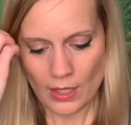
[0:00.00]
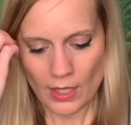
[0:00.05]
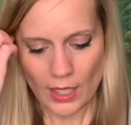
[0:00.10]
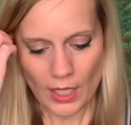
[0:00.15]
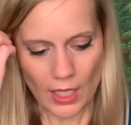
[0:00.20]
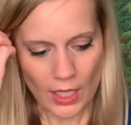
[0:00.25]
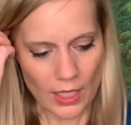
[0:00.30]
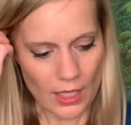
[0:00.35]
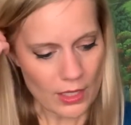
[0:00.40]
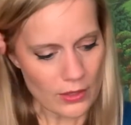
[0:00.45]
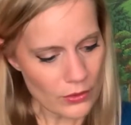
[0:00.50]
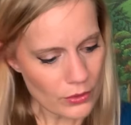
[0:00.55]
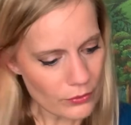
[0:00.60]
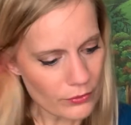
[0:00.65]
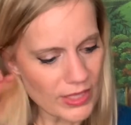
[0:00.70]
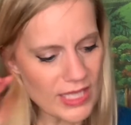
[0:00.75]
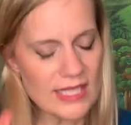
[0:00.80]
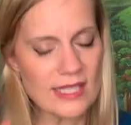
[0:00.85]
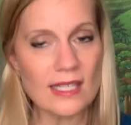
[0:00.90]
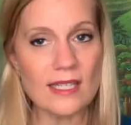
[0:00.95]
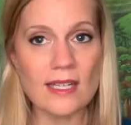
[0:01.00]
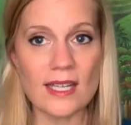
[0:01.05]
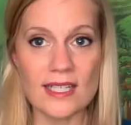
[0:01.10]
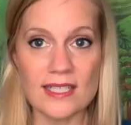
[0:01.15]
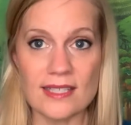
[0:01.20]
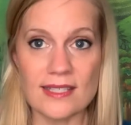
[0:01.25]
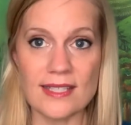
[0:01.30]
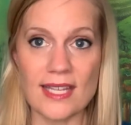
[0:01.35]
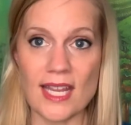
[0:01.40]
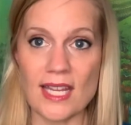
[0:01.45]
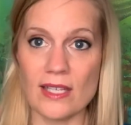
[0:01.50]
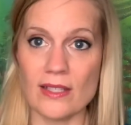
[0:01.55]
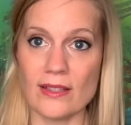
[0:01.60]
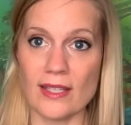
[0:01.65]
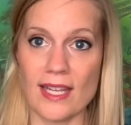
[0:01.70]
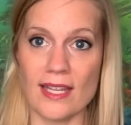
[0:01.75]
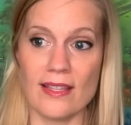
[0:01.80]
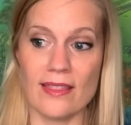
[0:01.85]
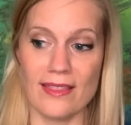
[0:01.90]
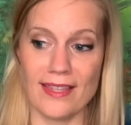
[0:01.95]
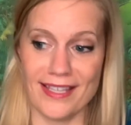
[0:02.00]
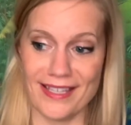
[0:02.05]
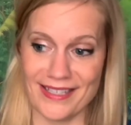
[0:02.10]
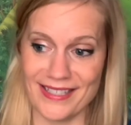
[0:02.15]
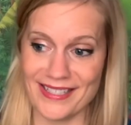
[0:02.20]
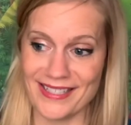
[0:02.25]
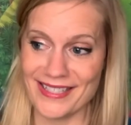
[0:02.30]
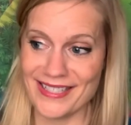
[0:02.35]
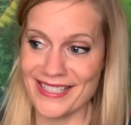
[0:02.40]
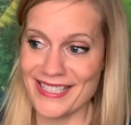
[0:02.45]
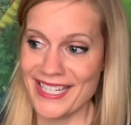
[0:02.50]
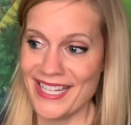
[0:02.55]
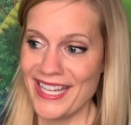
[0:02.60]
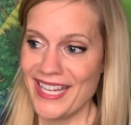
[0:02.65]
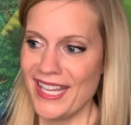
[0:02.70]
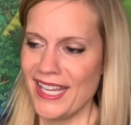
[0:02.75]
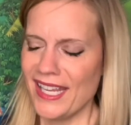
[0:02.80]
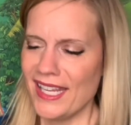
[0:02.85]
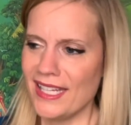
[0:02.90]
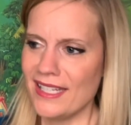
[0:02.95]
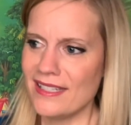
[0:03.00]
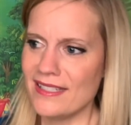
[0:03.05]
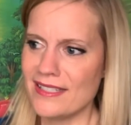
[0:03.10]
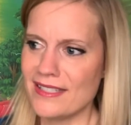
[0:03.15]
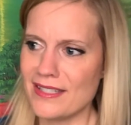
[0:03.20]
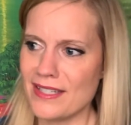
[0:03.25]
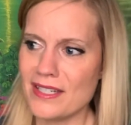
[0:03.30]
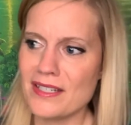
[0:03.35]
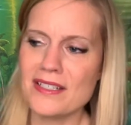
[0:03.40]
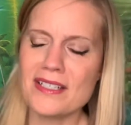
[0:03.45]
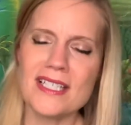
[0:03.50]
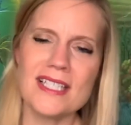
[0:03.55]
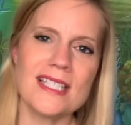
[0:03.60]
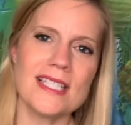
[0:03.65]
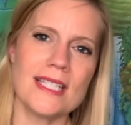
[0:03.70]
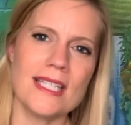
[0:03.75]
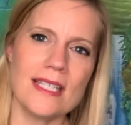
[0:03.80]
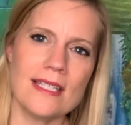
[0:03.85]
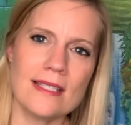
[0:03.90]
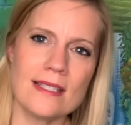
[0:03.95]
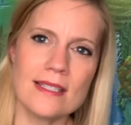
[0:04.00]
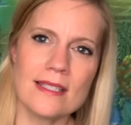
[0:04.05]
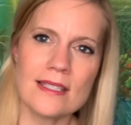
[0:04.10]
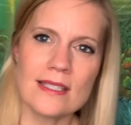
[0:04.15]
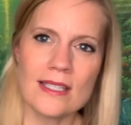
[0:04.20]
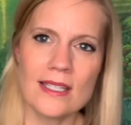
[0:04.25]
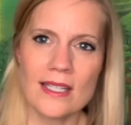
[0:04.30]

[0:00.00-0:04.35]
And the reason I say it like this is there is this,